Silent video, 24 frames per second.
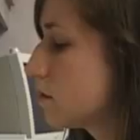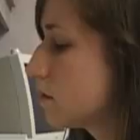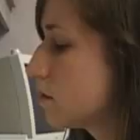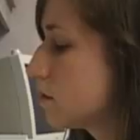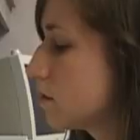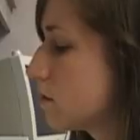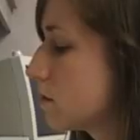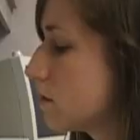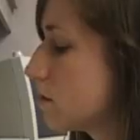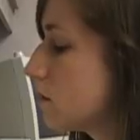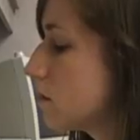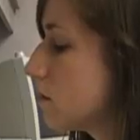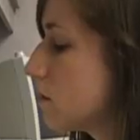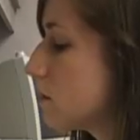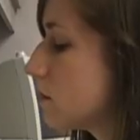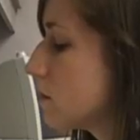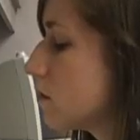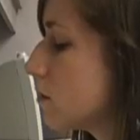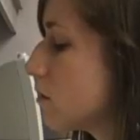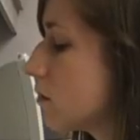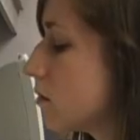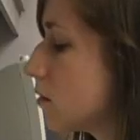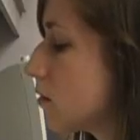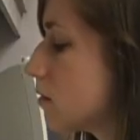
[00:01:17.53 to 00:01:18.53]

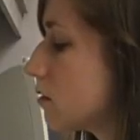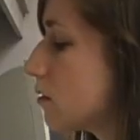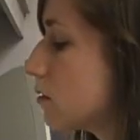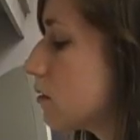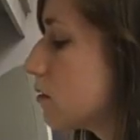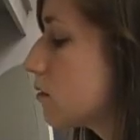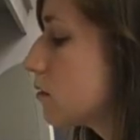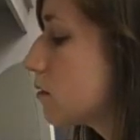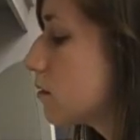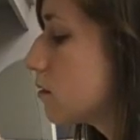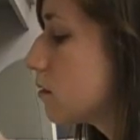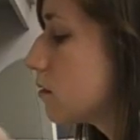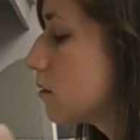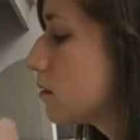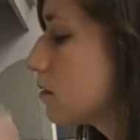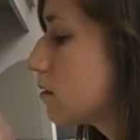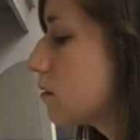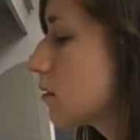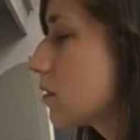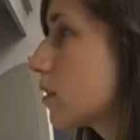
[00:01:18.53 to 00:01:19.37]
[no speech]